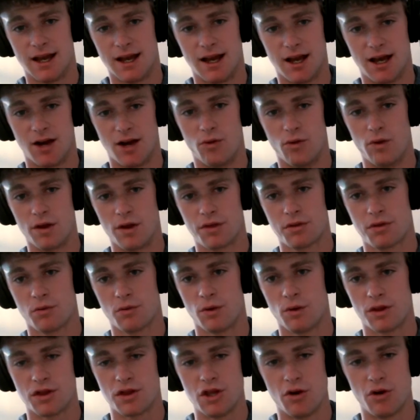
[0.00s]

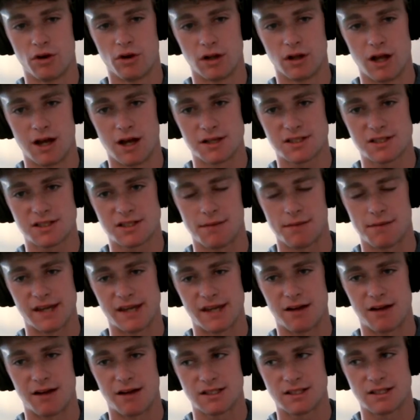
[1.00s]
With newer laws coming
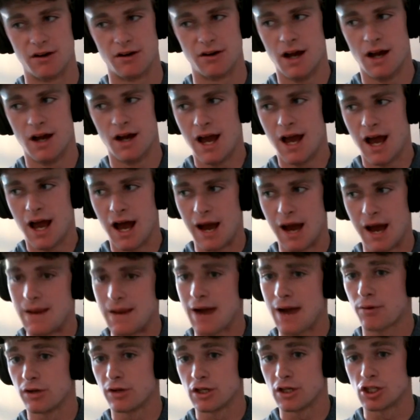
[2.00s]
out. So I'm
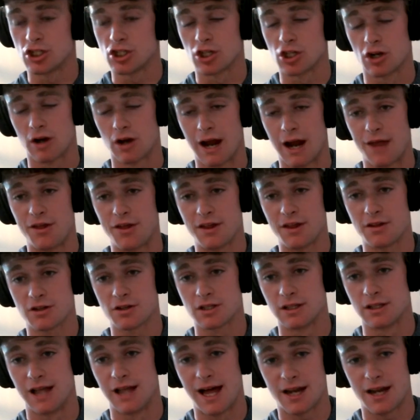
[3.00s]
not really sure. I think
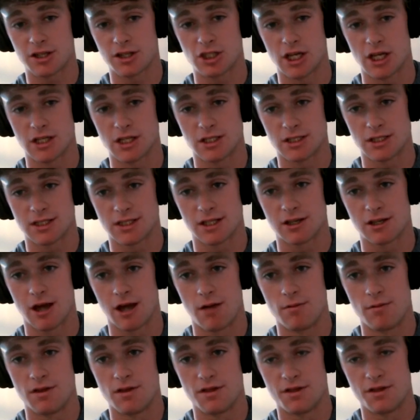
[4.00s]
there's a lot of changes to
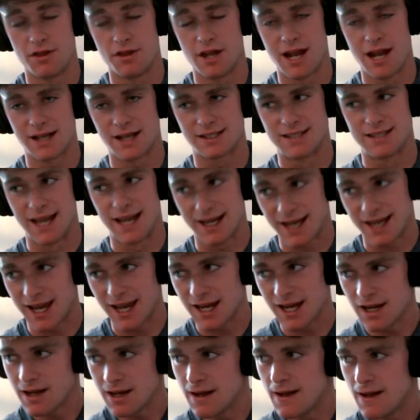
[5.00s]
come in the next
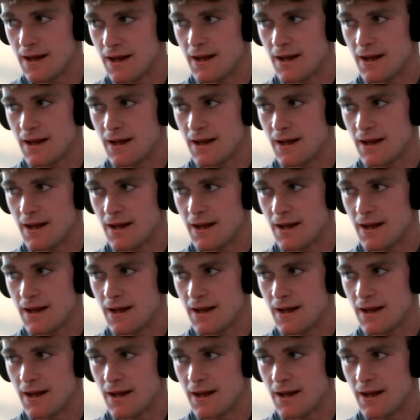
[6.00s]
decade.